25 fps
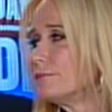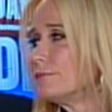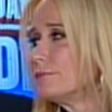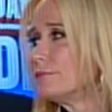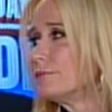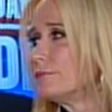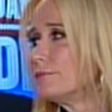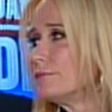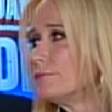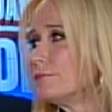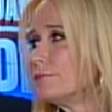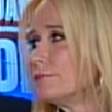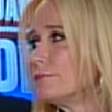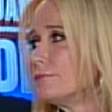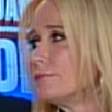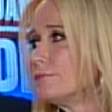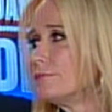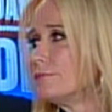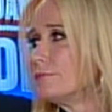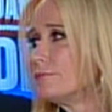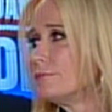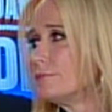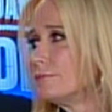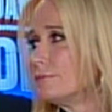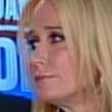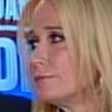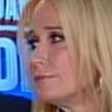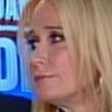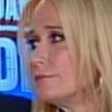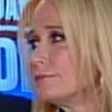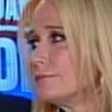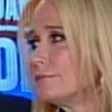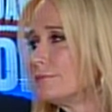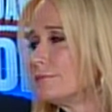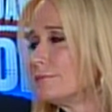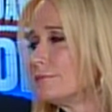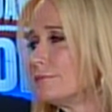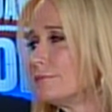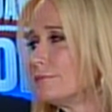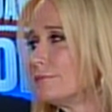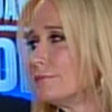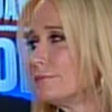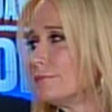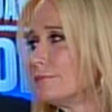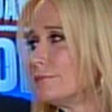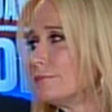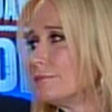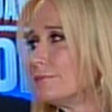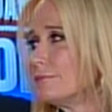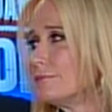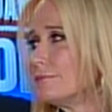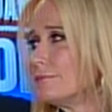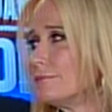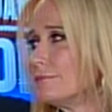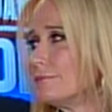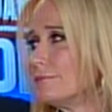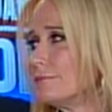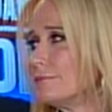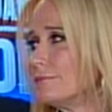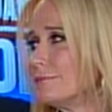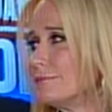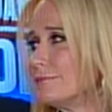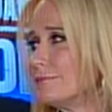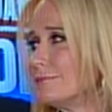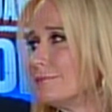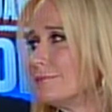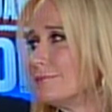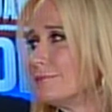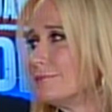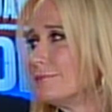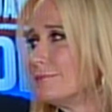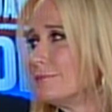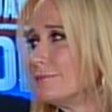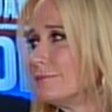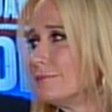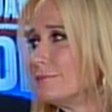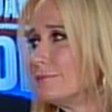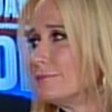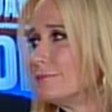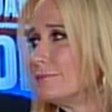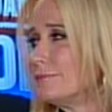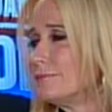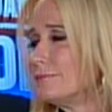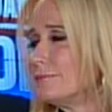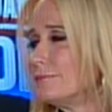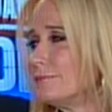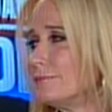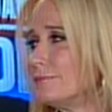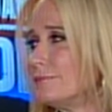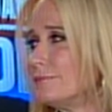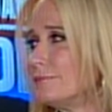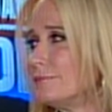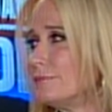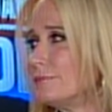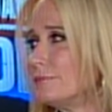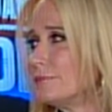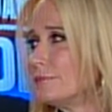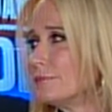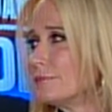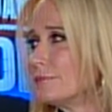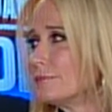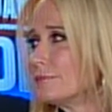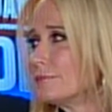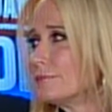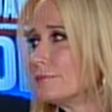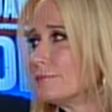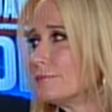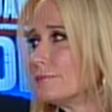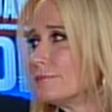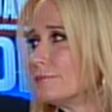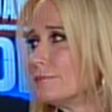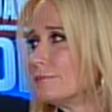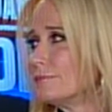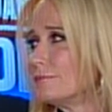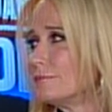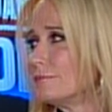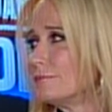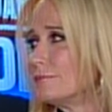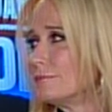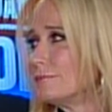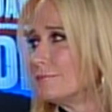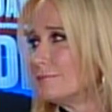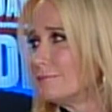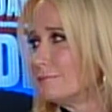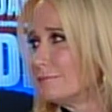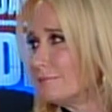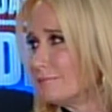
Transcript: No words are spoken by the person on screen.